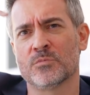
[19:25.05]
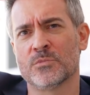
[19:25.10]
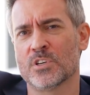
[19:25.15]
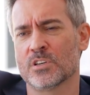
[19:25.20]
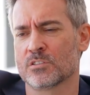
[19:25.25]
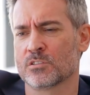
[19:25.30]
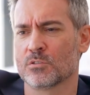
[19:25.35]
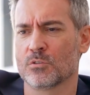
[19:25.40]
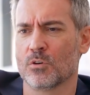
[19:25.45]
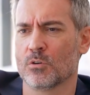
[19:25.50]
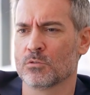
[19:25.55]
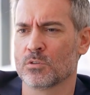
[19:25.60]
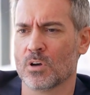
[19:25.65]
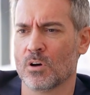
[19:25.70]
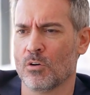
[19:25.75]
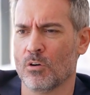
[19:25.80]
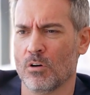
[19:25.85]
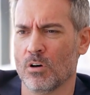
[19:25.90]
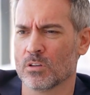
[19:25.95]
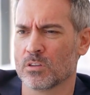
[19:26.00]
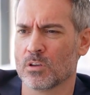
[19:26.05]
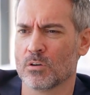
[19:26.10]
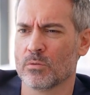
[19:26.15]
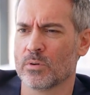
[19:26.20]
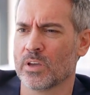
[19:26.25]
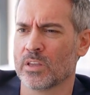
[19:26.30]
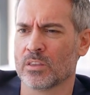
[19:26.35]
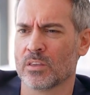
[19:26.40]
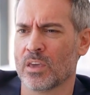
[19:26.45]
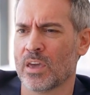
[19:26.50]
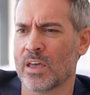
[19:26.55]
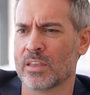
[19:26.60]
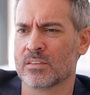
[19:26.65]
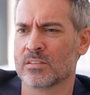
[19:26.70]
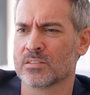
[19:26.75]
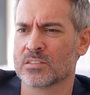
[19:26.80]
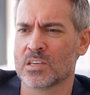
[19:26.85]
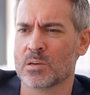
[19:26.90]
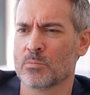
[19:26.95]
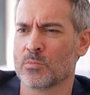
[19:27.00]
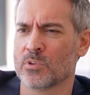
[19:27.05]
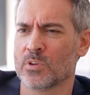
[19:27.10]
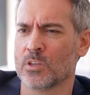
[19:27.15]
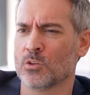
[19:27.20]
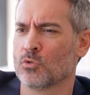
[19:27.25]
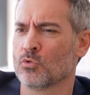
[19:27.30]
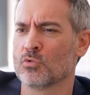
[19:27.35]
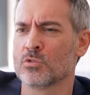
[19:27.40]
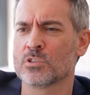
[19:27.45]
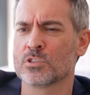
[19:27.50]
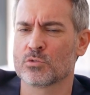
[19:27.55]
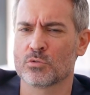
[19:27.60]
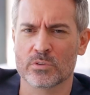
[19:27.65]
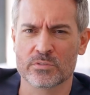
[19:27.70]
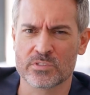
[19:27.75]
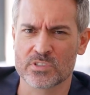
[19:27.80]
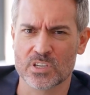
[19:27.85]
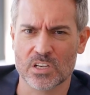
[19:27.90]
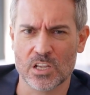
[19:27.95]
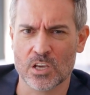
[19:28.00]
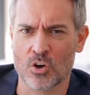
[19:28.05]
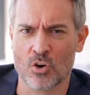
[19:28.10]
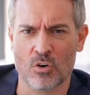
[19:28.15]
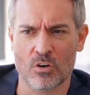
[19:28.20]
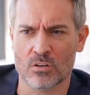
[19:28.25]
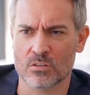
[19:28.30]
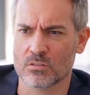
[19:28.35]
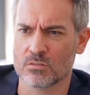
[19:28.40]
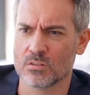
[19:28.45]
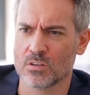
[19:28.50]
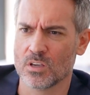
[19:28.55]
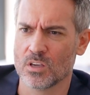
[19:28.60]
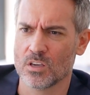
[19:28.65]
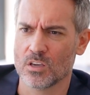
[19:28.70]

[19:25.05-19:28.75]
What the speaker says: just to go to a hotel and get some industrial silicone,